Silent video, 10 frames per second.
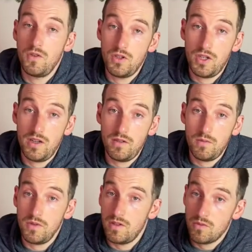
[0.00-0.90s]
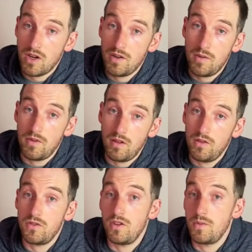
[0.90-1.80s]
new to the channel, please subscribe down
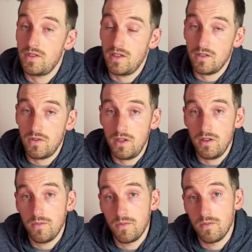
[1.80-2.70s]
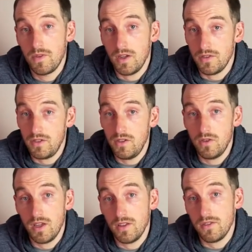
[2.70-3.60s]
below so you don't miss the next video. And I'll see you
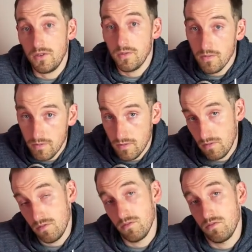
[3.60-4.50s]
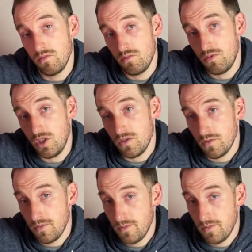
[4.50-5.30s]
again soon. Cheers.